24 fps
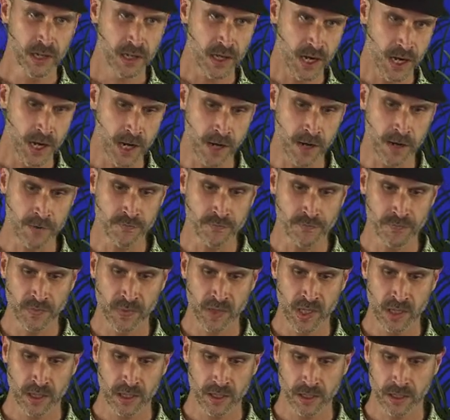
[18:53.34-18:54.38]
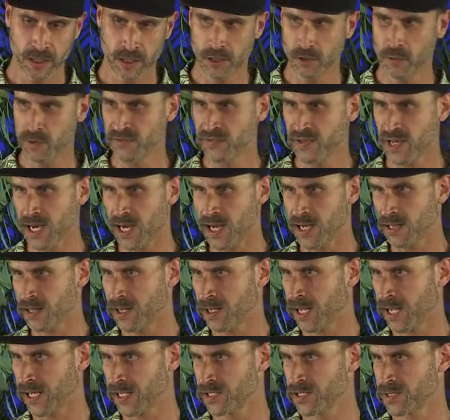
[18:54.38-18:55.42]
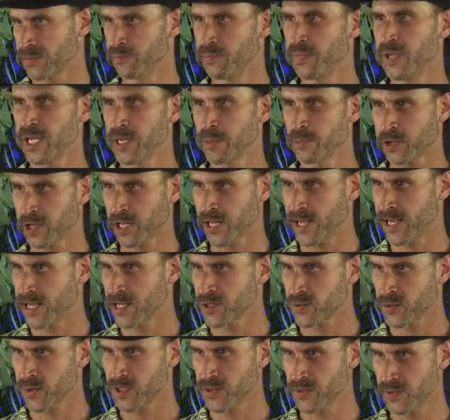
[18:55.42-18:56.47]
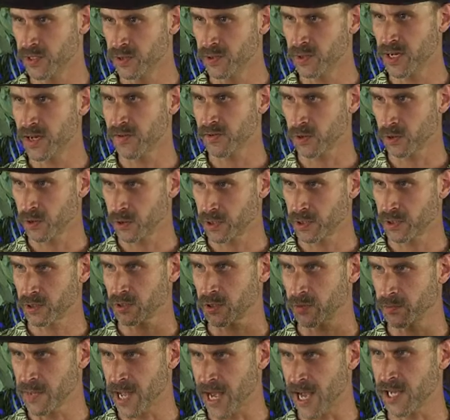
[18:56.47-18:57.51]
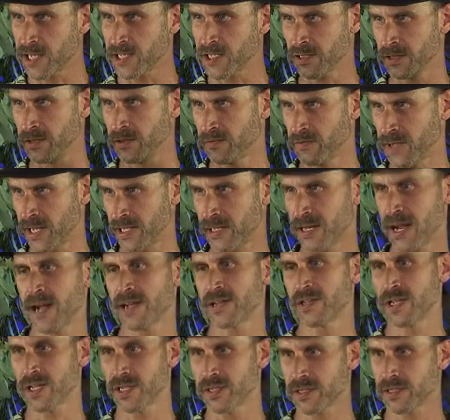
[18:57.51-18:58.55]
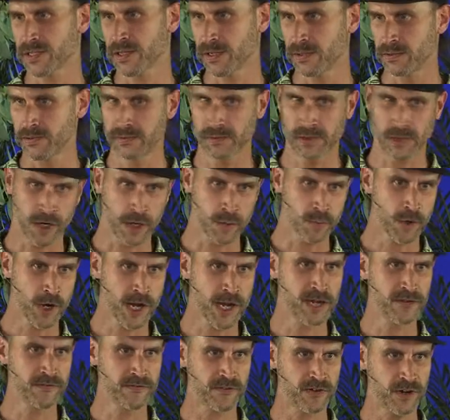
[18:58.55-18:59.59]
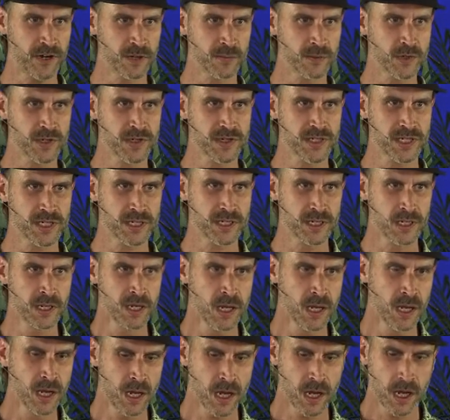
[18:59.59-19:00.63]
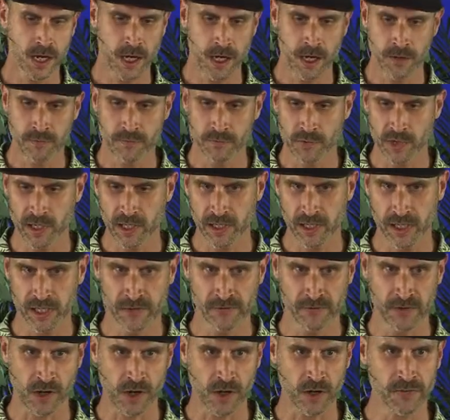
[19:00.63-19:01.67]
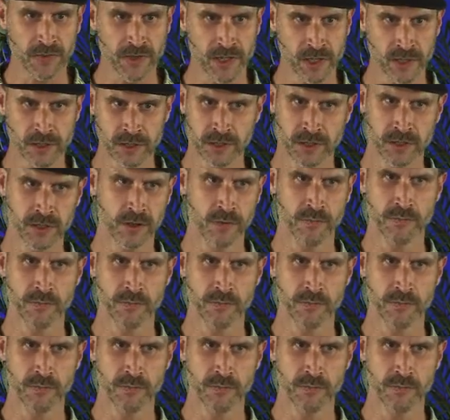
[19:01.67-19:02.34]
Um, you know, we've got like some big plans once we do have a critical mass of like not just our brand and farmers and um, involved to do a